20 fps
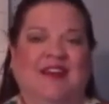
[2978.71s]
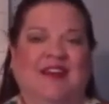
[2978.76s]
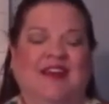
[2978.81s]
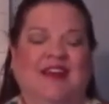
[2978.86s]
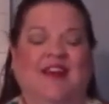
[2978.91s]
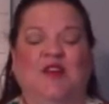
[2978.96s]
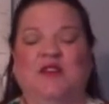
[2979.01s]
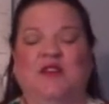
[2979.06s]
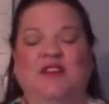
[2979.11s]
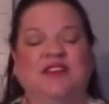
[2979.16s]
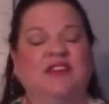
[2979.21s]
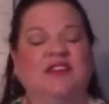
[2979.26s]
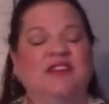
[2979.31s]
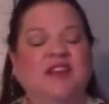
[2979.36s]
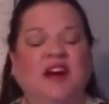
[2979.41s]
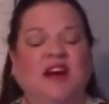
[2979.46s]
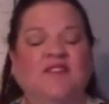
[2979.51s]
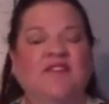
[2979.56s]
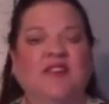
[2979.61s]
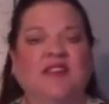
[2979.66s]
And I know that's a
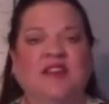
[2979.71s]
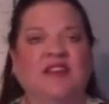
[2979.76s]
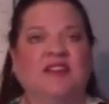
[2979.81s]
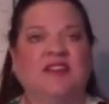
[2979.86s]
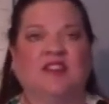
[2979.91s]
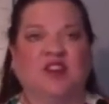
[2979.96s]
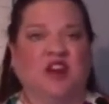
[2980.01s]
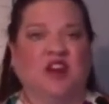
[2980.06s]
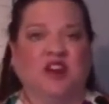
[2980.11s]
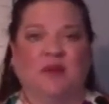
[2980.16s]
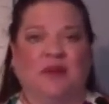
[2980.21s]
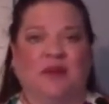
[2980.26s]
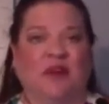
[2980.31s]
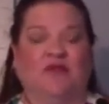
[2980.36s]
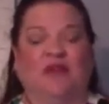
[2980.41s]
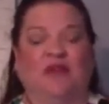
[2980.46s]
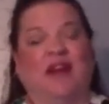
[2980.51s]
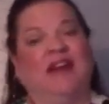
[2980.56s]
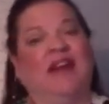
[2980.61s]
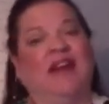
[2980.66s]
tough thing to talk
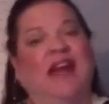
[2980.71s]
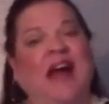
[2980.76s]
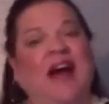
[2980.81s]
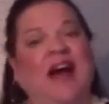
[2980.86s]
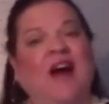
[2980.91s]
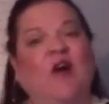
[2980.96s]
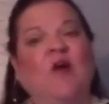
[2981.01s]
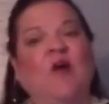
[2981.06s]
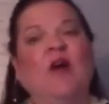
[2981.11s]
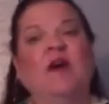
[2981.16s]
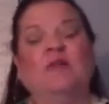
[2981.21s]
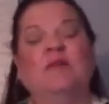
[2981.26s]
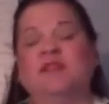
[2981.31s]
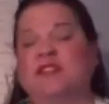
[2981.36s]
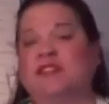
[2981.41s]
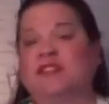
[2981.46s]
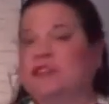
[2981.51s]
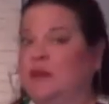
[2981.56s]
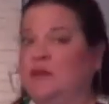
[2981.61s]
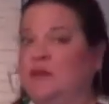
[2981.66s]
about right now,
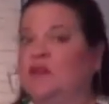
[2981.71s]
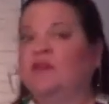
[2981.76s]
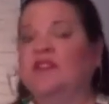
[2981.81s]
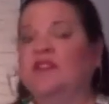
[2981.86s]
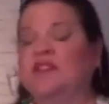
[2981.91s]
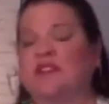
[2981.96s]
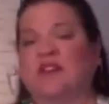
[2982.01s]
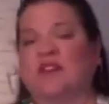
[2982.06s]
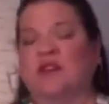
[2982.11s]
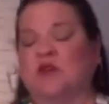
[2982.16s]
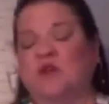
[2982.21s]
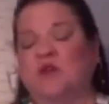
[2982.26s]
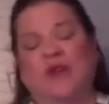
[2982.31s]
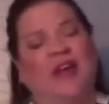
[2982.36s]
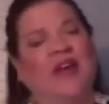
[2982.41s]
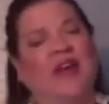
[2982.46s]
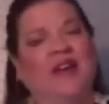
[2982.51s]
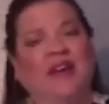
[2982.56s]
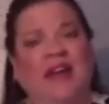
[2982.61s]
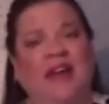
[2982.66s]
but some of us are
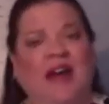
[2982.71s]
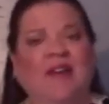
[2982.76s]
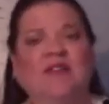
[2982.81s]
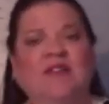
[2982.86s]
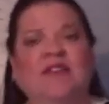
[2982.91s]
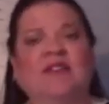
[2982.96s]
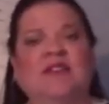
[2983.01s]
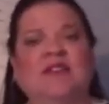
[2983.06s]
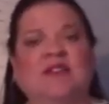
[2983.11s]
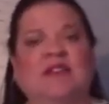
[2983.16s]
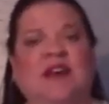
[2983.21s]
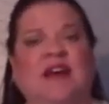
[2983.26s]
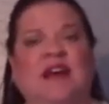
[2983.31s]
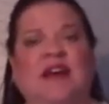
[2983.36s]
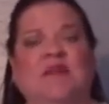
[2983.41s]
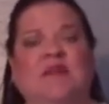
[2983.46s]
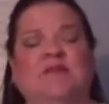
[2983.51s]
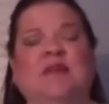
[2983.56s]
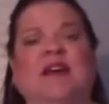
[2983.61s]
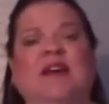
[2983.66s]
okay and haven't
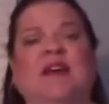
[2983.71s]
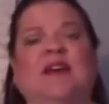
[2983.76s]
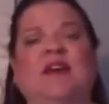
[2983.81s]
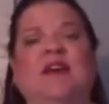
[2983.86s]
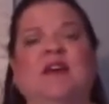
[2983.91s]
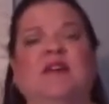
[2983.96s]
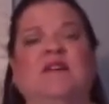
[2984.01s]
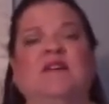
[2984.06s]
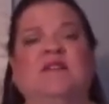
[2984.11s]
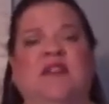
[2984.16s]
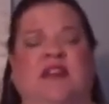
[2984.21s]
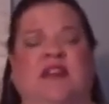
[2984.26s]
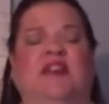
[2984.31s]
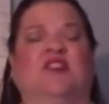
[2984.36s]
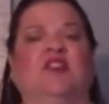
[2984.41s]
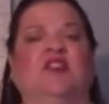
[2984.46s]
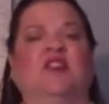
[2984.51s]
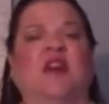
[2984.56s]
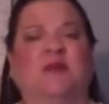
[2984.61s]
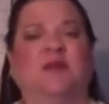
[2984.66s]
had a big
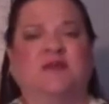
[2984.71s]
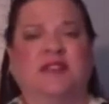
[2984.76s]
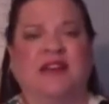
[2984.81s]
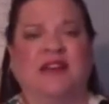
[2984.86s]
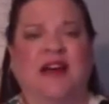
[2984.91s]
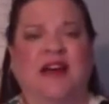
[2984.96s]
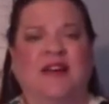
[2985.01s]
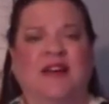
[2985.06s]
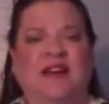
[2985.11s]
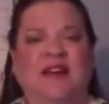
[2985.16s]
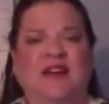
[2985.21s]
financial upset.